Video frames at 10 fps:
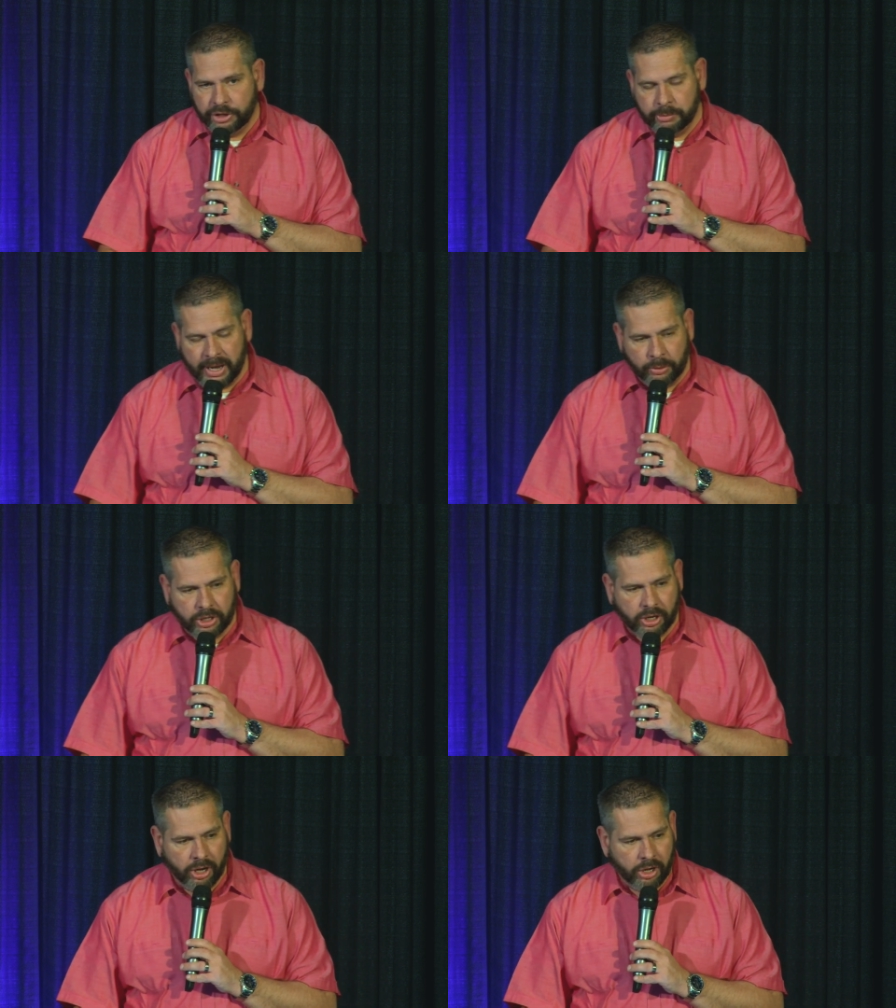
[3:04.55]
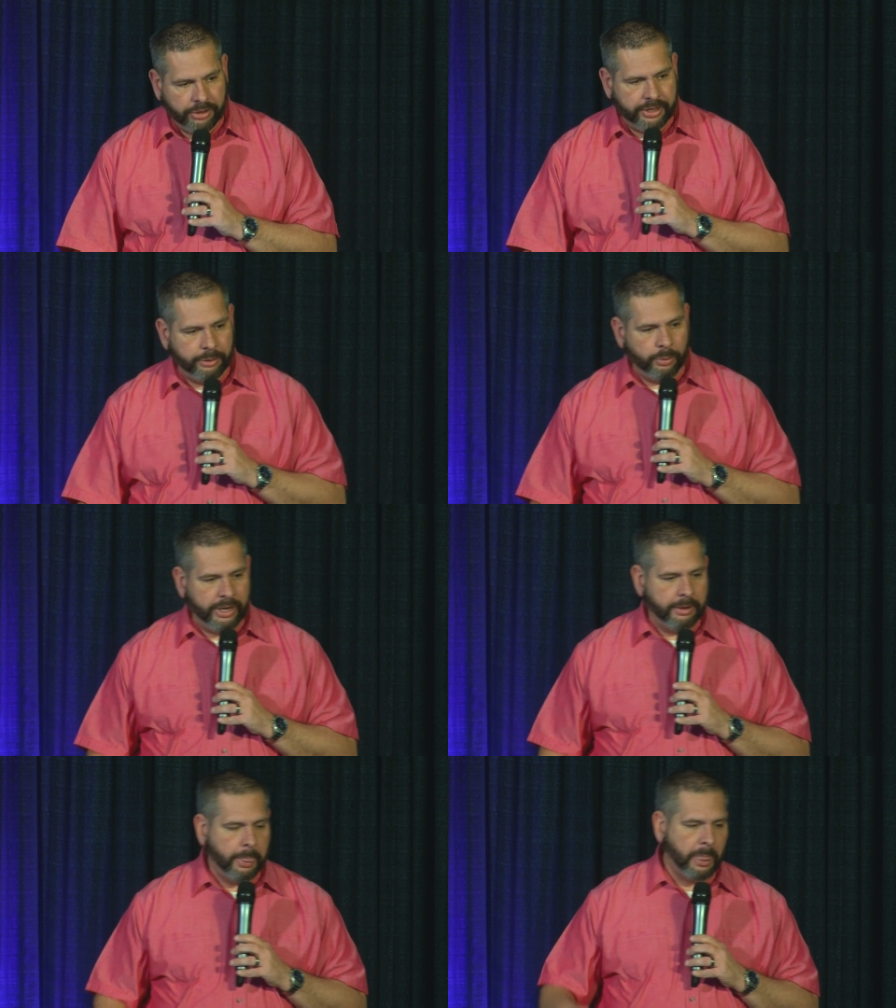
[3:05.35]
You may recall that
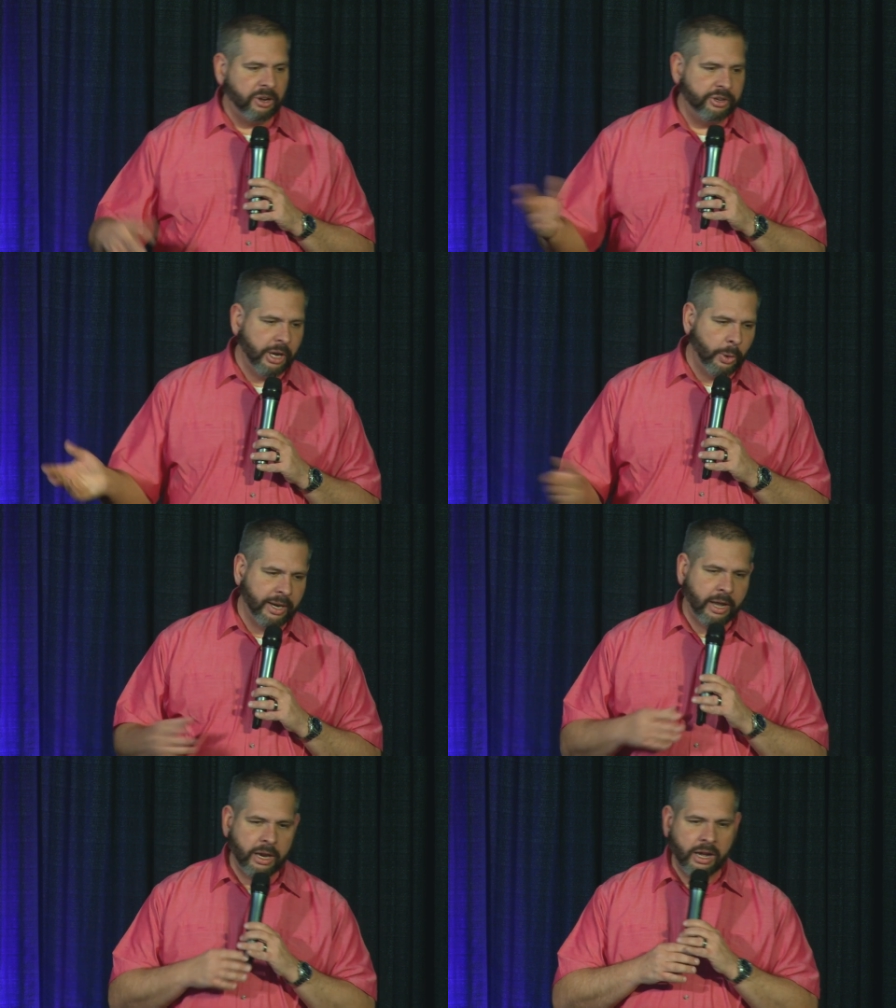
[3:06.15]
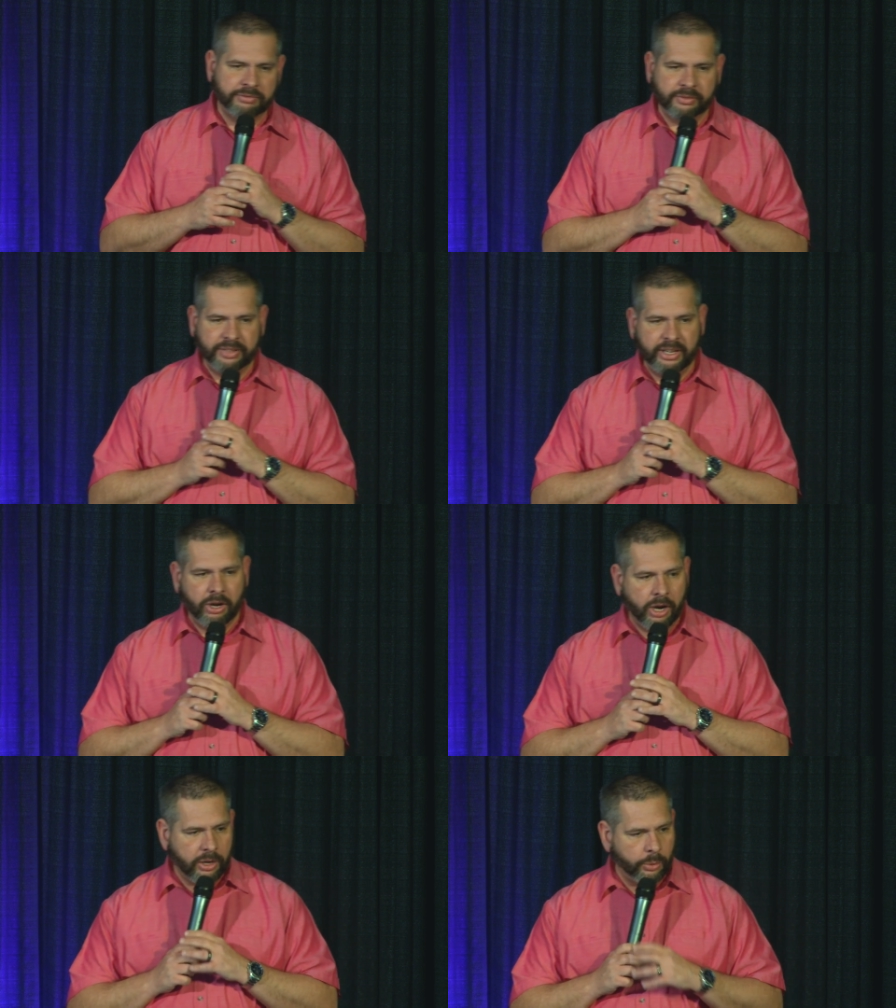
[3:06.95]
when Noah got off of the
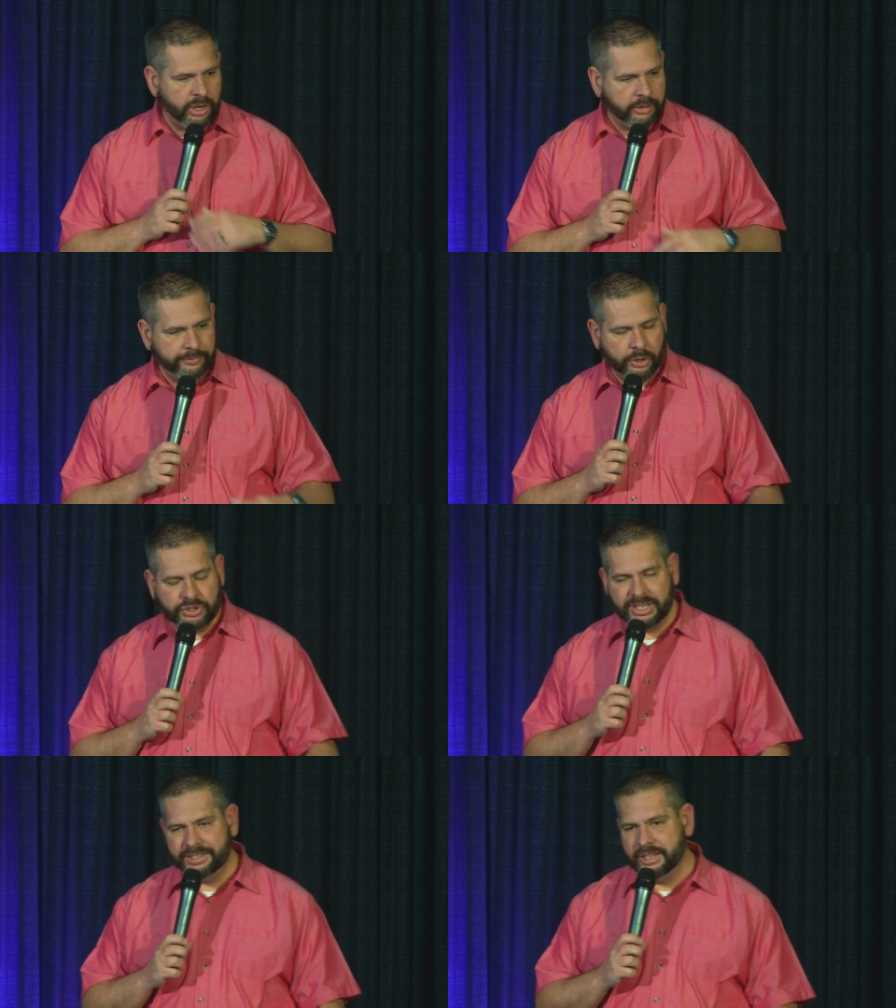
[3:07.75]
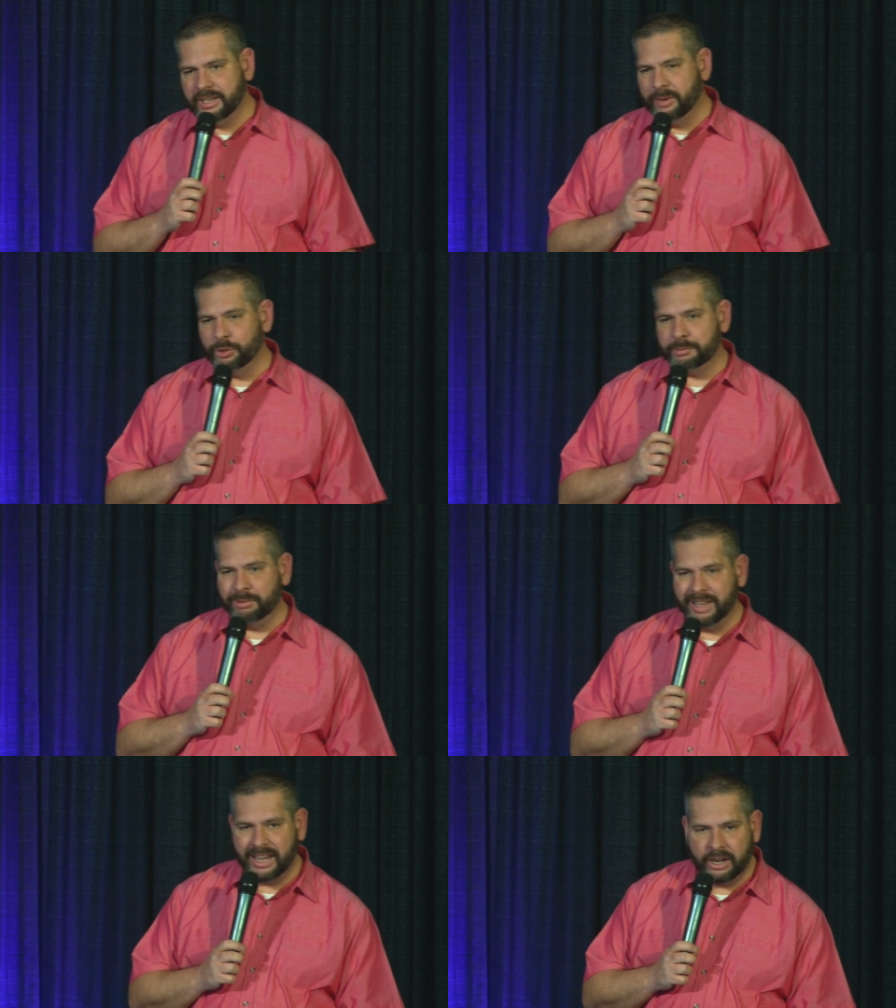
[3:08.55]
ark, one of the first things he did was
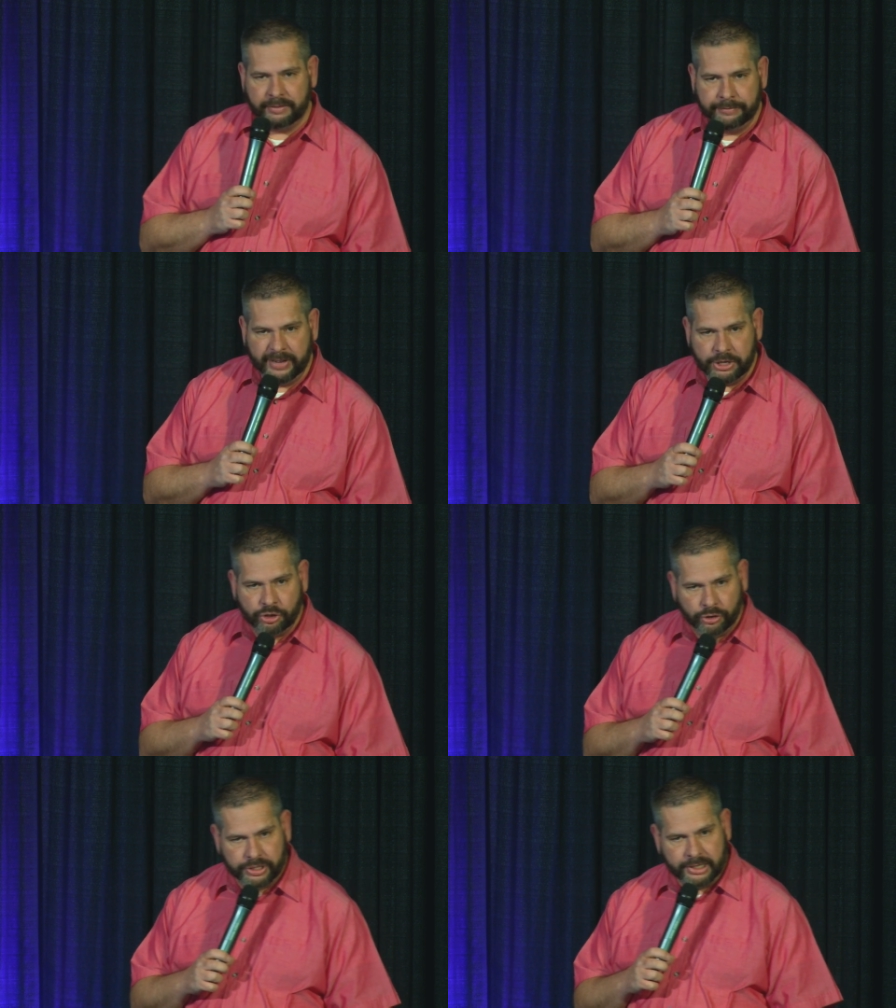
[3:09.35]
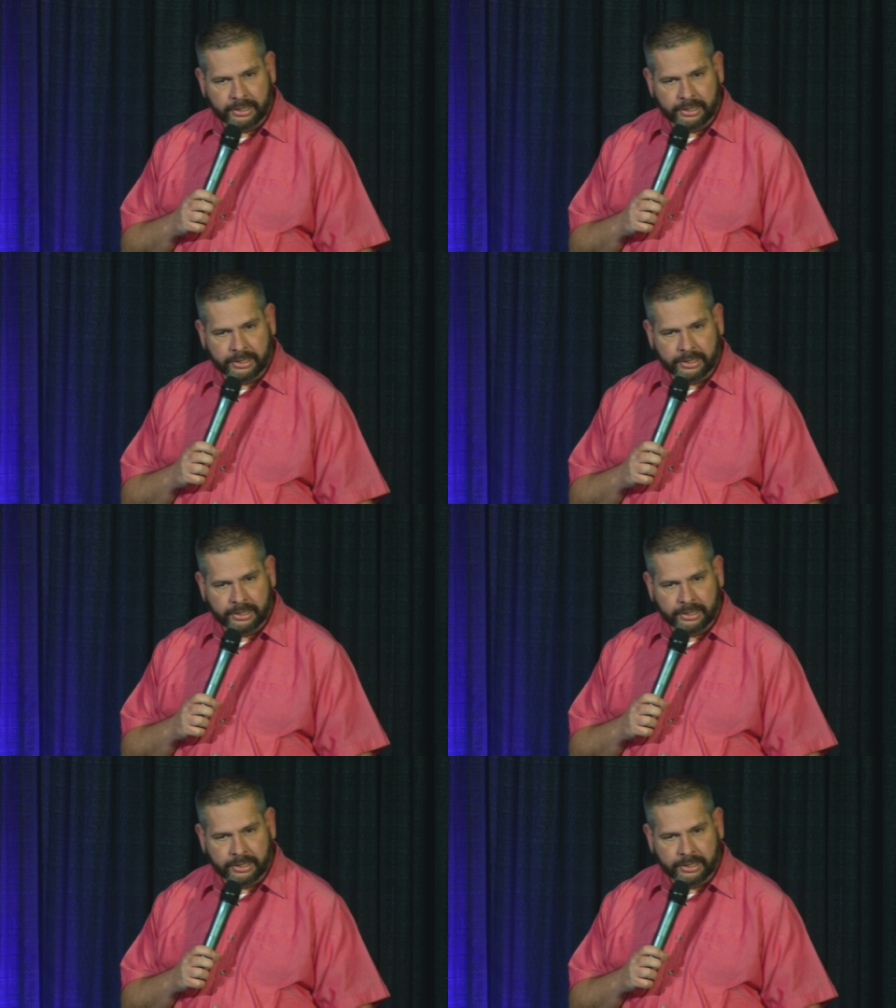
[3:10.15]
planted a vineyard.